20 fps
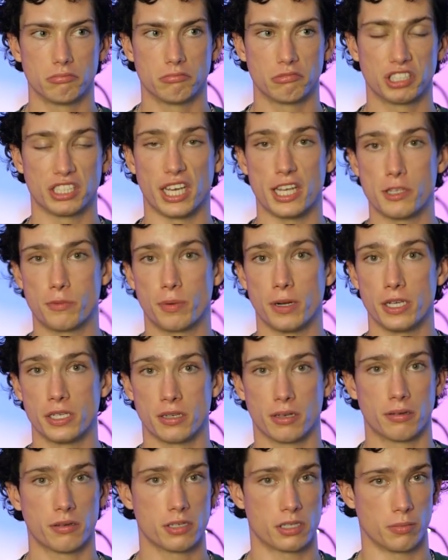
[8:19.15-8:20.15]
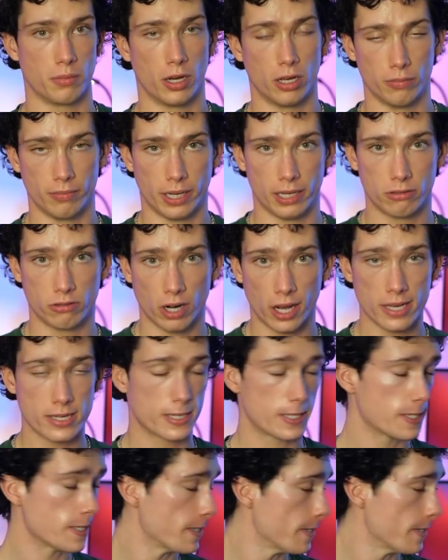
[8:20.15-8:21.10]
Sainsbury's, some homemade rice.